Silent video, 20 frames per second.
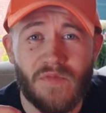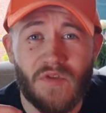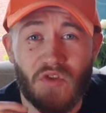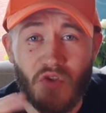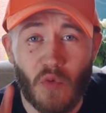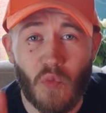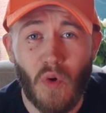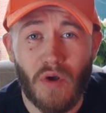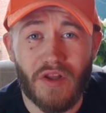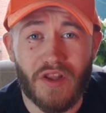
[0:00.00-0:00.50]

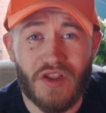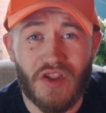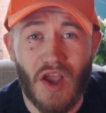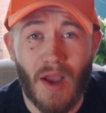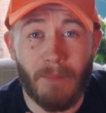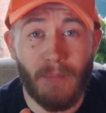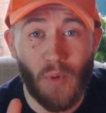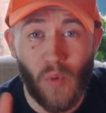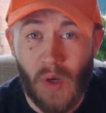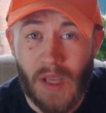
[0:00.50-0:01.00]
So one
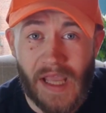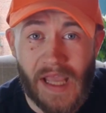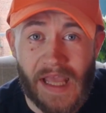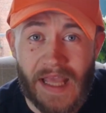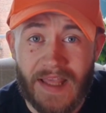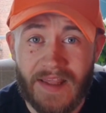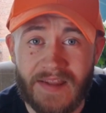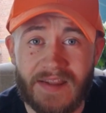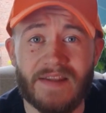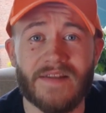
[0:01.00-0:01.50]
example
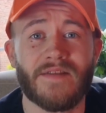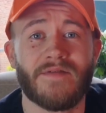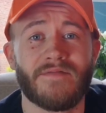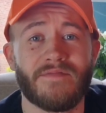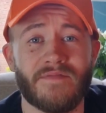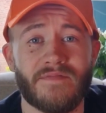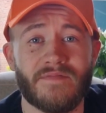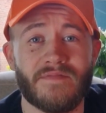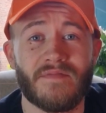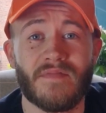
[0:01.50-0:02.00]
is,
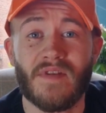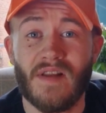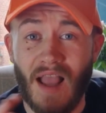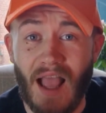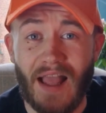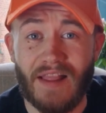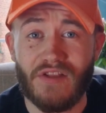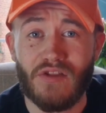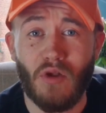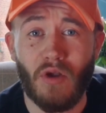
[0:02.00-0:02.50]

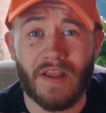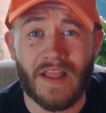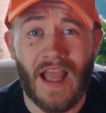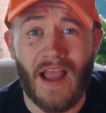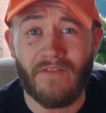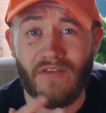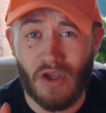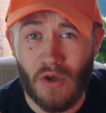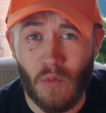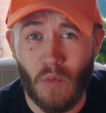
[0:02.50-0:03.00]
and slight
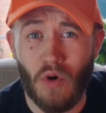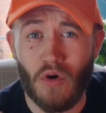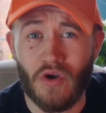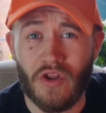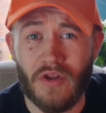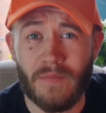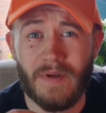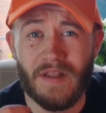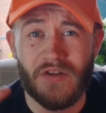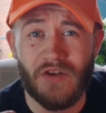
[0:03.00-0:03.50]
caveat, what I'm going
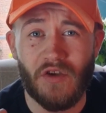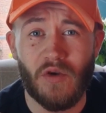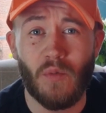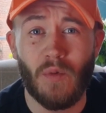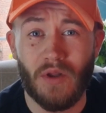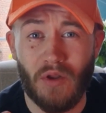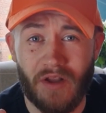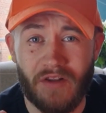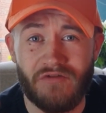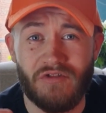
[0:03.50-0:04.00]
to be doing
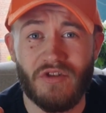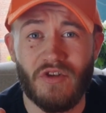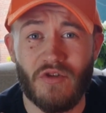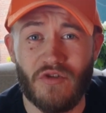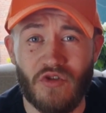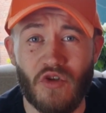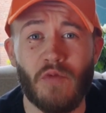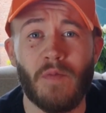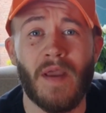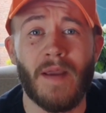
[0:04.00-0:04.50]
when I introduce new